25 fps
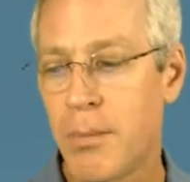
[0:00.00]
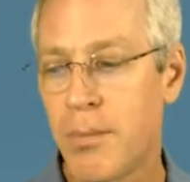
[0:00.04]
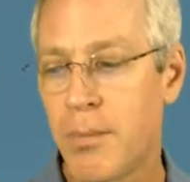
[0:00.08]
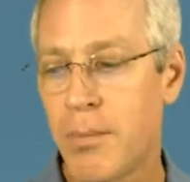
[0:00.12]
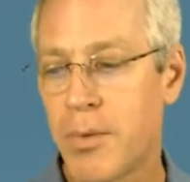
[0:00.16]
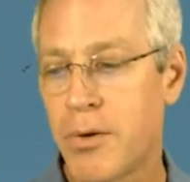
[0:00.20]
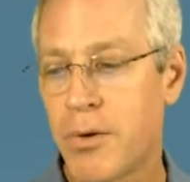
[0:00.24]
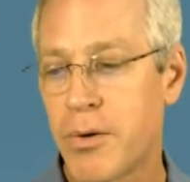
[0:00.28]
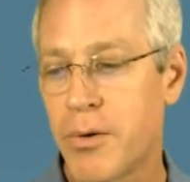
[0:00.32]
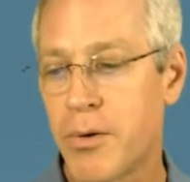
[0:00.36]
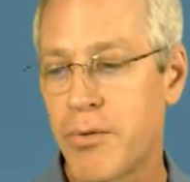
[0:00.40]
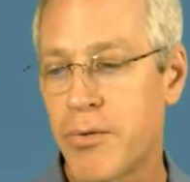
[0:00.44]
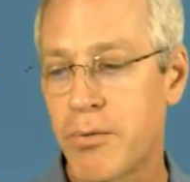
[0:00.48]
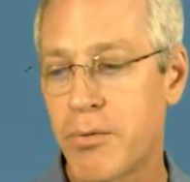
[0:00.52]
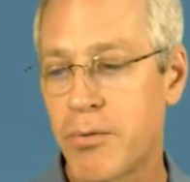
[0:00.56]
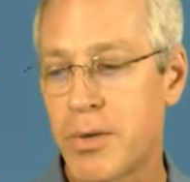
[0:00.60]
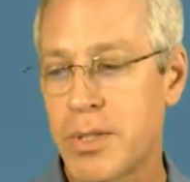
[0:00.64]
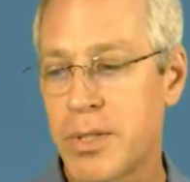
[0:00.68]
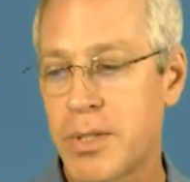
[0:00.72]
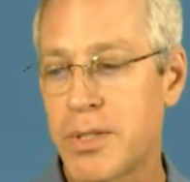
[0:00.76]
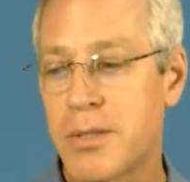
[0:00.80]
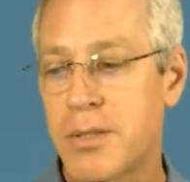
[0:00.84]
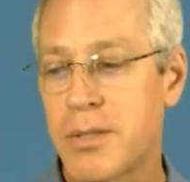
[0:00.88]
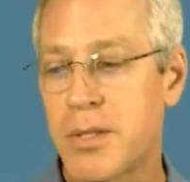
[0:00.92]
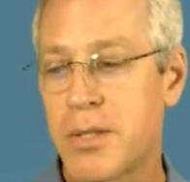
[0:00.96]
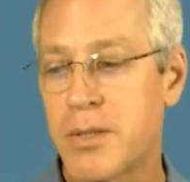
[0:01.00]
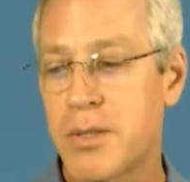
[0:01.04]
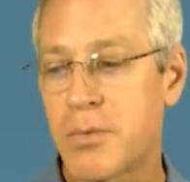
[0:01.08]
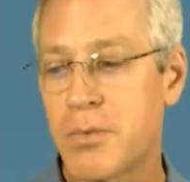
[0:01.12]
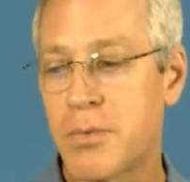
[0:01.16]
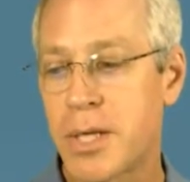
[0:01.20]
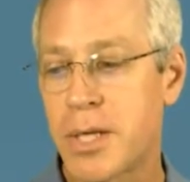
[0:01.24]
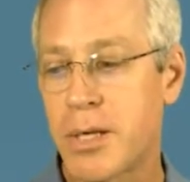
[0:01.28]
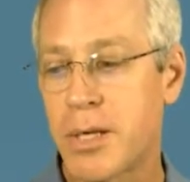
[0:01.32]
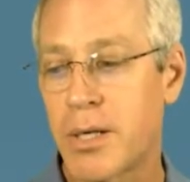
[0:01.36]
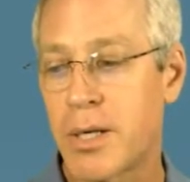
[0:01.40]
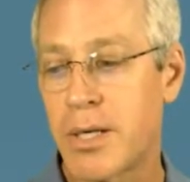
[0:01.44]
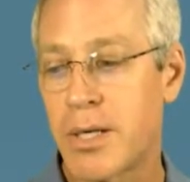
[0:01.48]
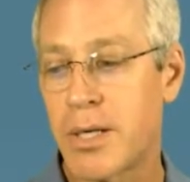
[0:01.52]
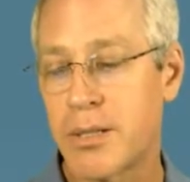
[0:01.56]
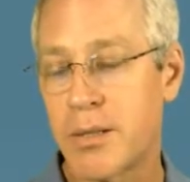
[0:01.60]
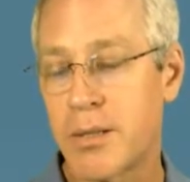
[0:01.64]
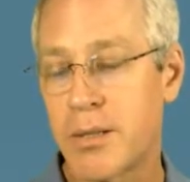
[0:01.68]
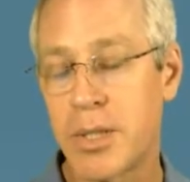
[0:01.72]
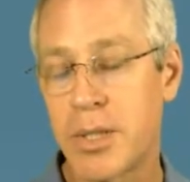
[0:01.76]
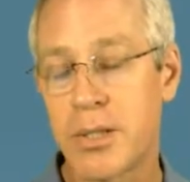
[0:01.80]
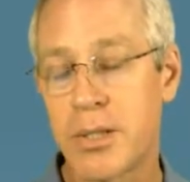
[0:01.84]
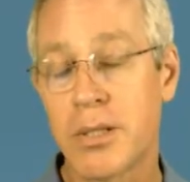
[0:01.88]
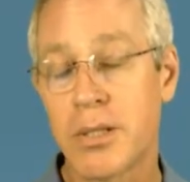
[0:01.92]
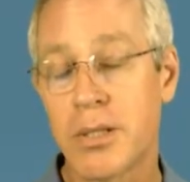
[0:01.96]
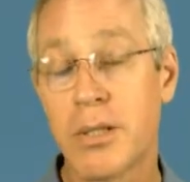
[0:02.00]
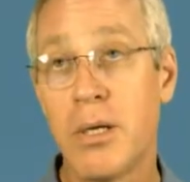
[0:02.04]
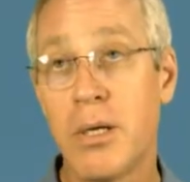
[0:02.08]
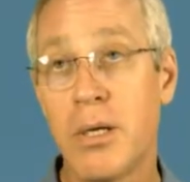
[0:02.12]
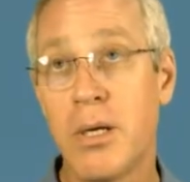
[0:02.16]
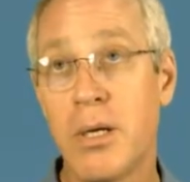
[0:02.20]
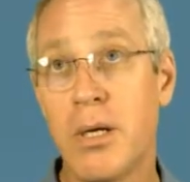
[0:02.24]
There are several instances where, as I mentioned,